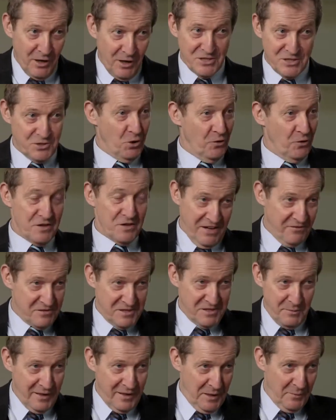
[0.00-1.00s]
It's not the
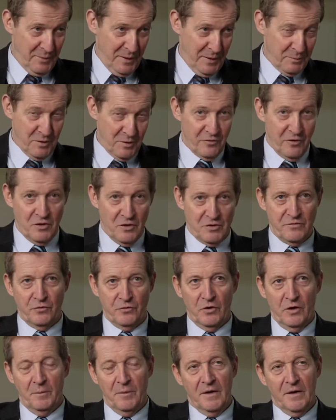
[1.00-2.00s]
70 million people who voted
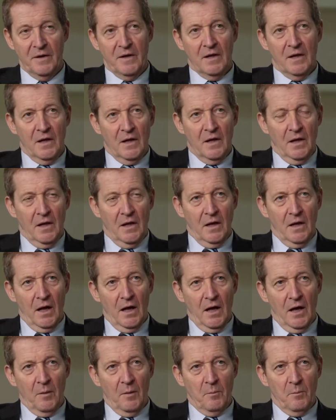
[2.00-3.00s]
for him.
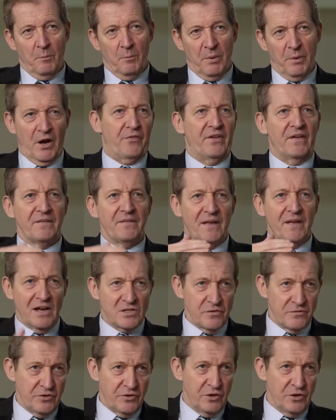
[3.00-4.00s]
But I think that
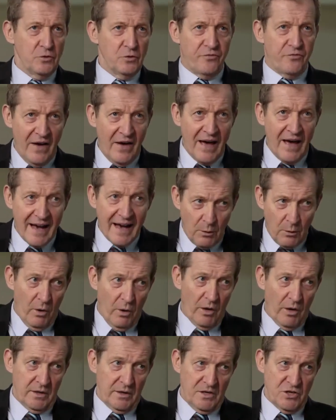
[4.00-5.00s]
is a view fairly
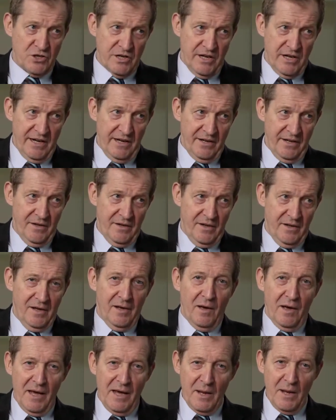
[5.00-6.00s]
widely shared
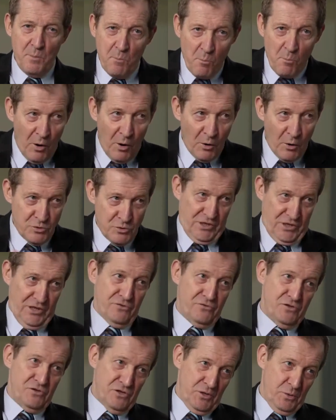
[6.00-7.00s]
in most
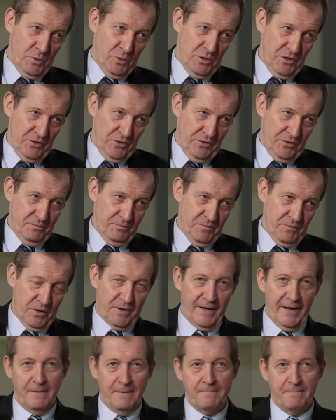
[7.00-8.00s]
countries of the world,
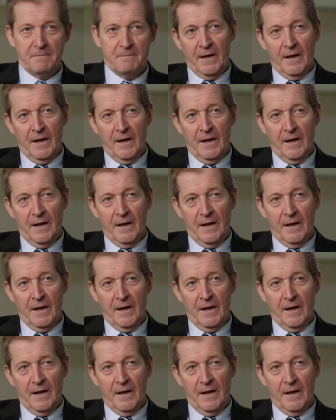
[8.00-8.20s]
okay?